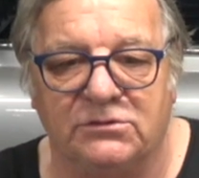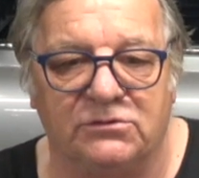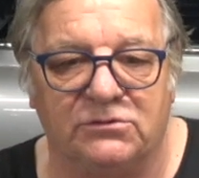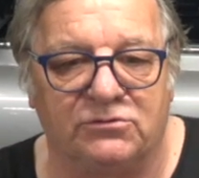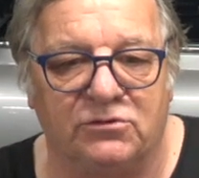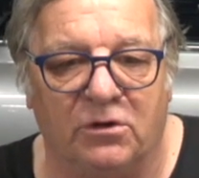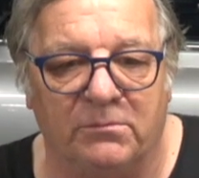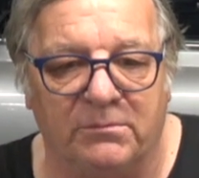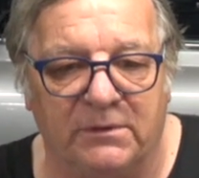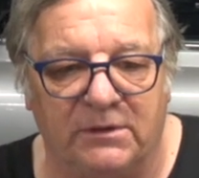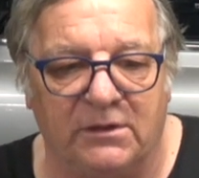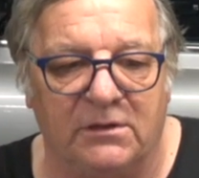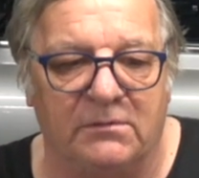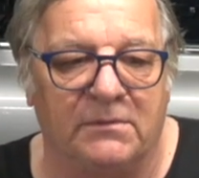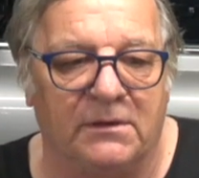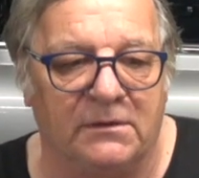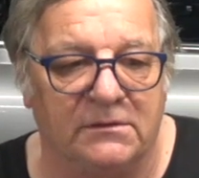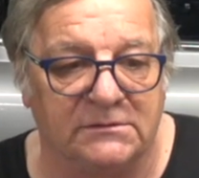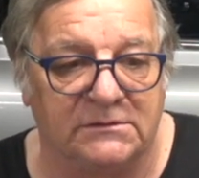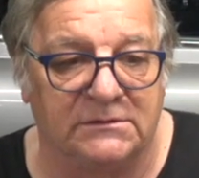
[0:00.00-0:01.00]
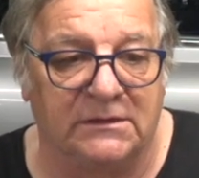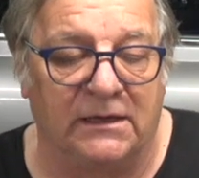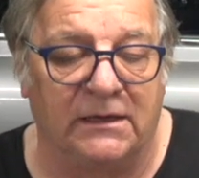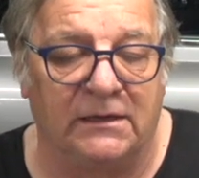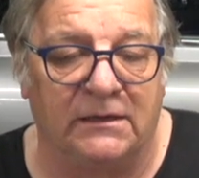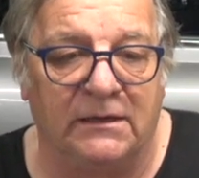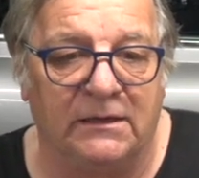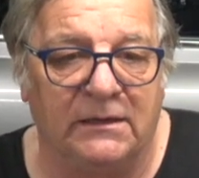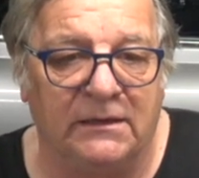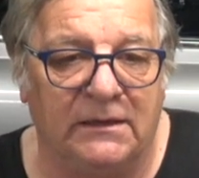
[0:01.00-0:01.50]
has dropped me an email
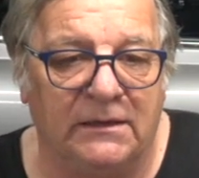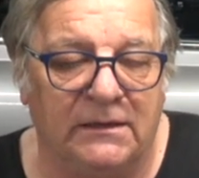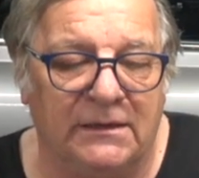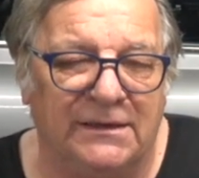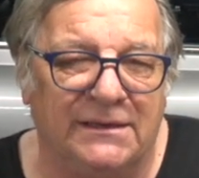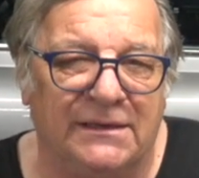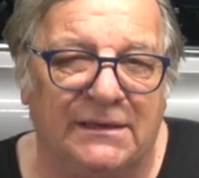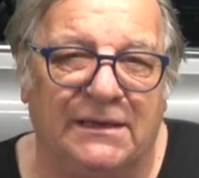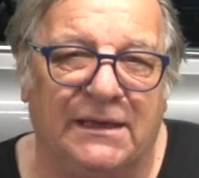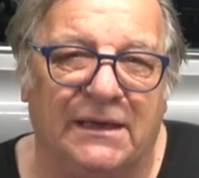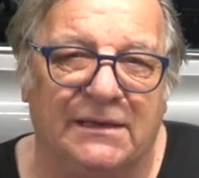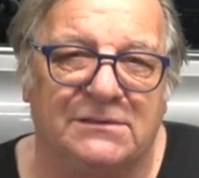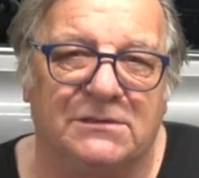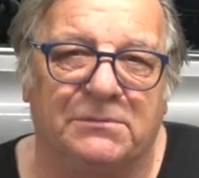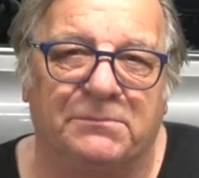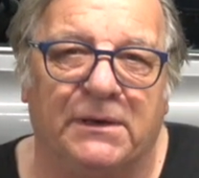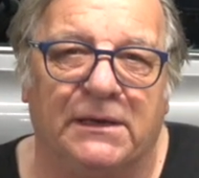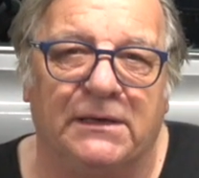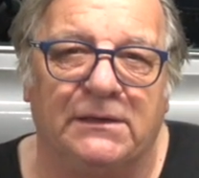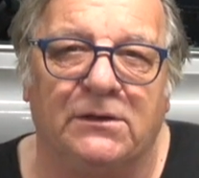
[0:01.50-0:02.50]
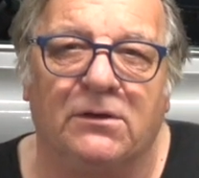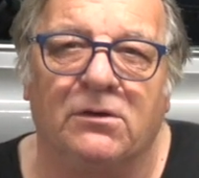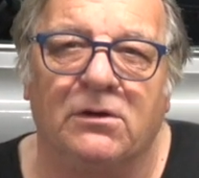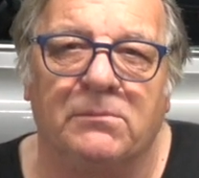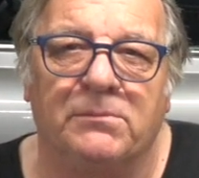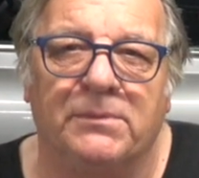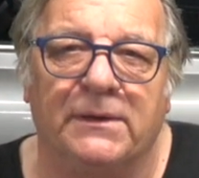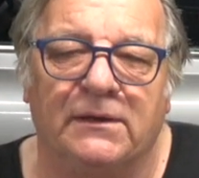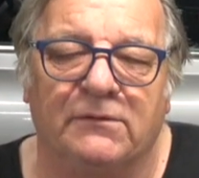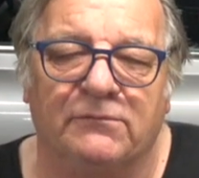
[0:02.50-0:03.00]
saying he had to pay
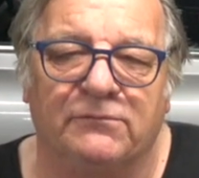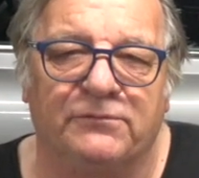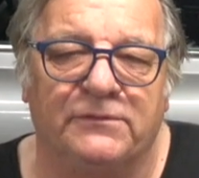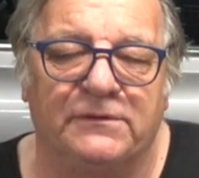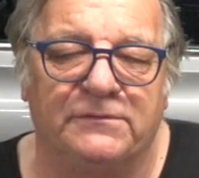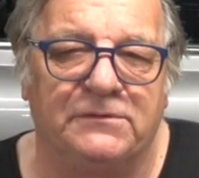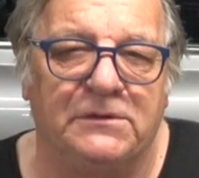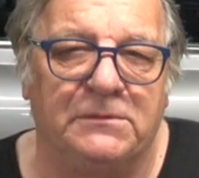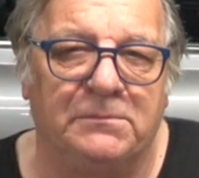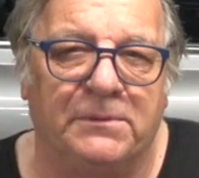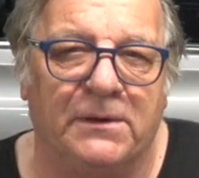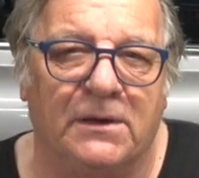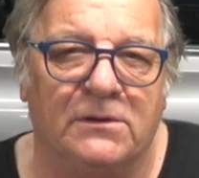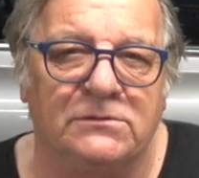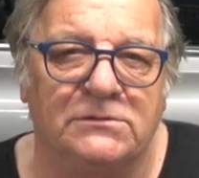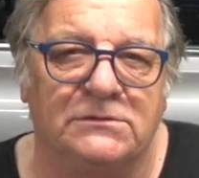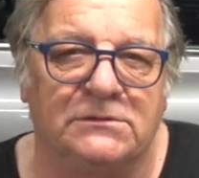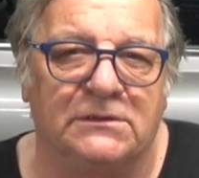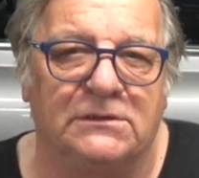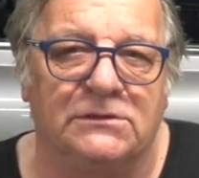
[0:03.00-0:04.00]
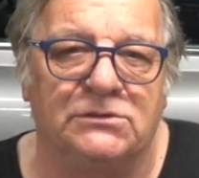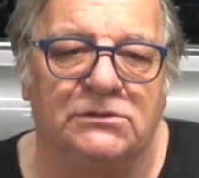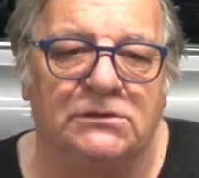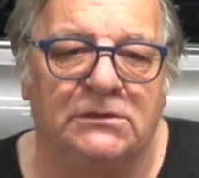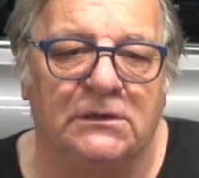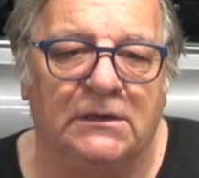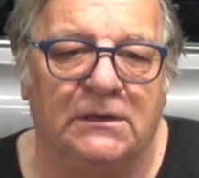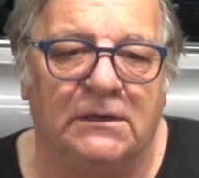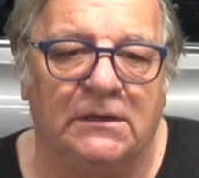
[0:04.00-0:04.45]
£9.50 postage,